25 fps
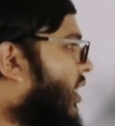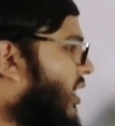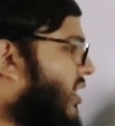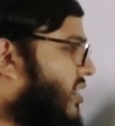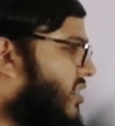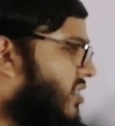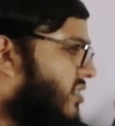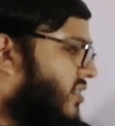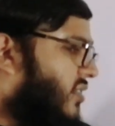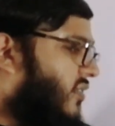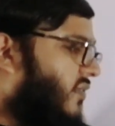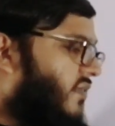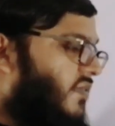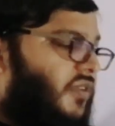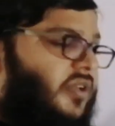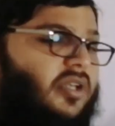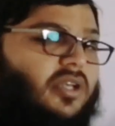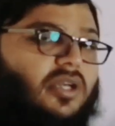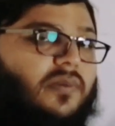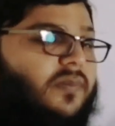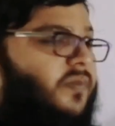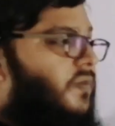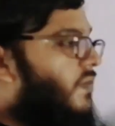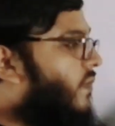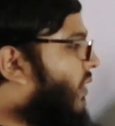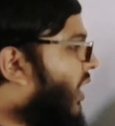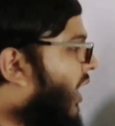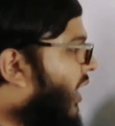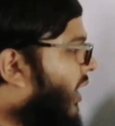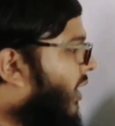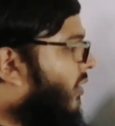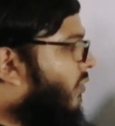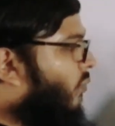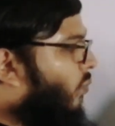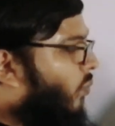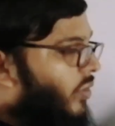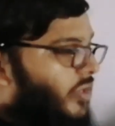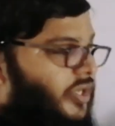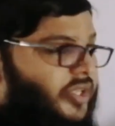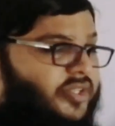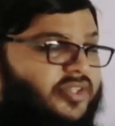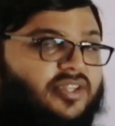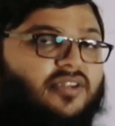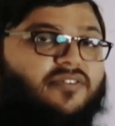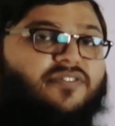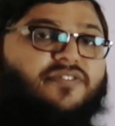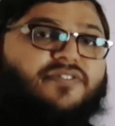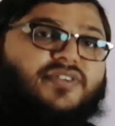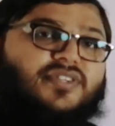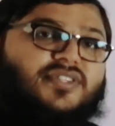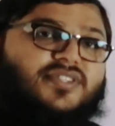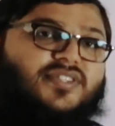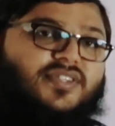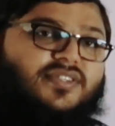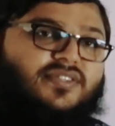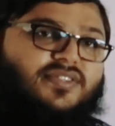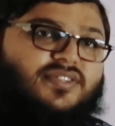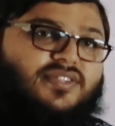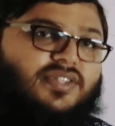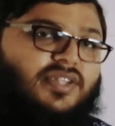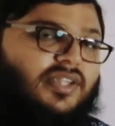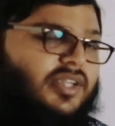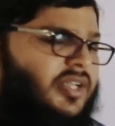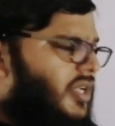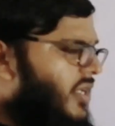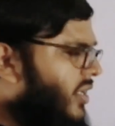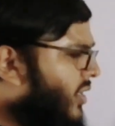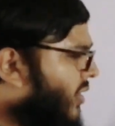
eat is a verb, then what are the differences?